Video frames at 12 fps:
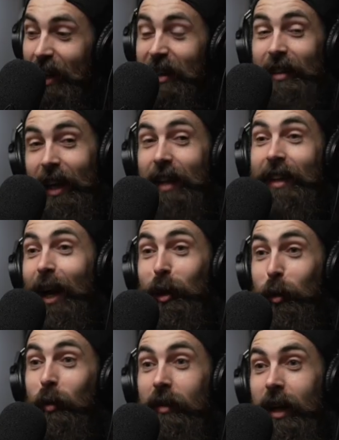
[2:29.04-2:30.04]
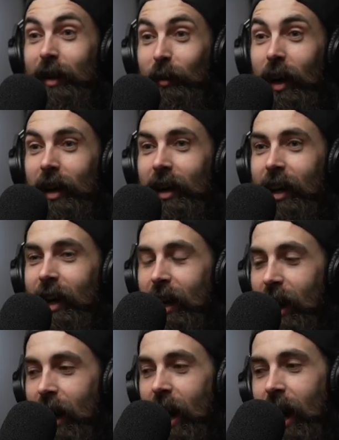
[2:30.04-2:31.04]
that's like a natural thing, right?
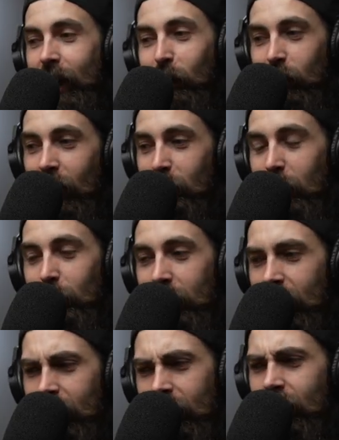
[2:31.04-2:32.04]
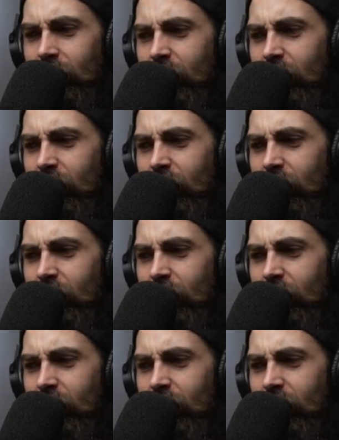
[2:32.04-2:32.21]
And I remember like